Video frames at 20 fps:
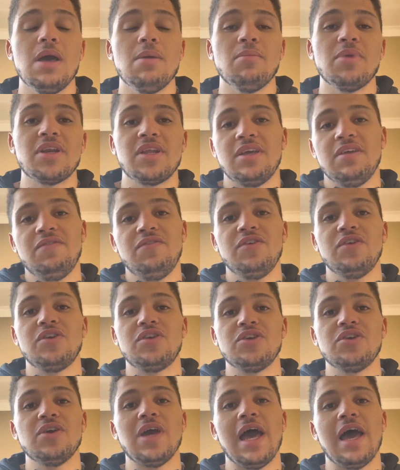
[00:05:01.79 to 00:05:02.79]
but if you
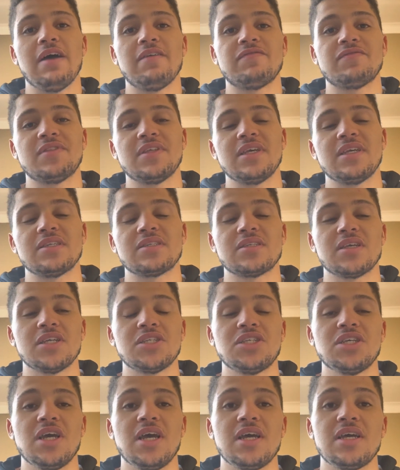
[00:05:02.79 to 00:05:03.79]
do have things
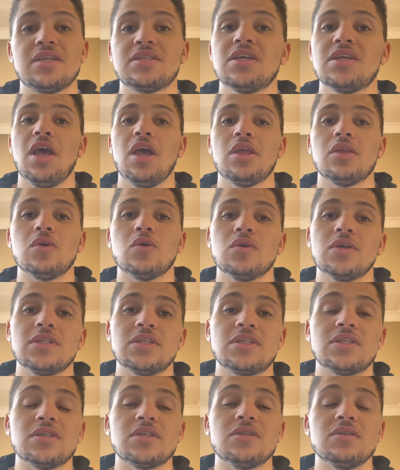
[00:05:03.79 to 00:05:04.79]
such as your
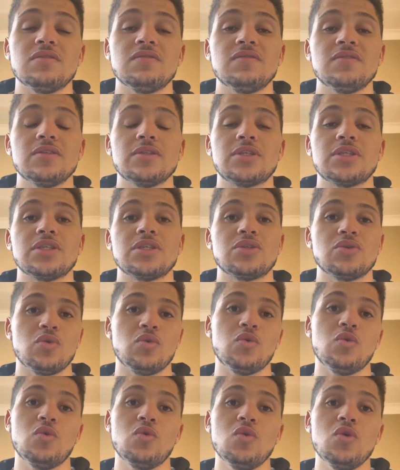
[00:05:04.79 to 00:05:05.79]
internal filters
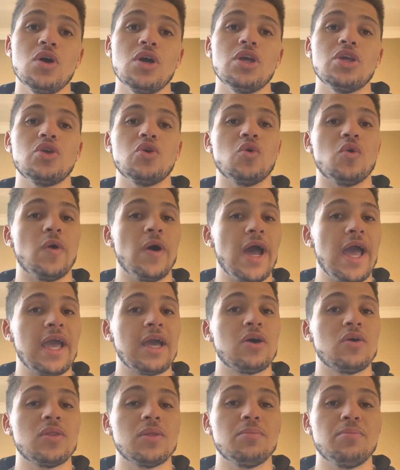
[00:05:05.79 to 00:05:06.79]
or your
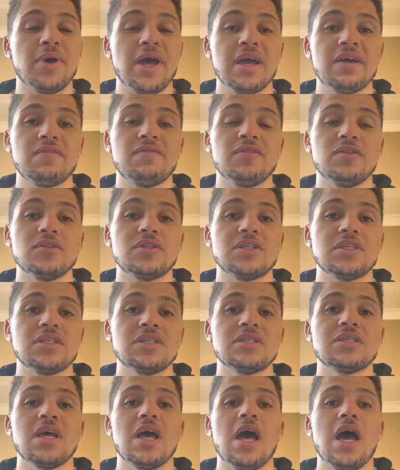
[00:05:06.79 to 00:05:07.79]
hang on the back
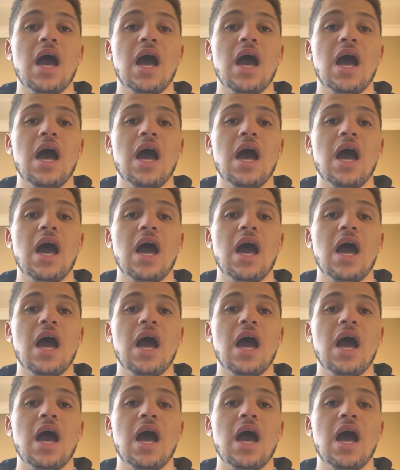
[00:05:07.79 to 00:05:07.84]
filters,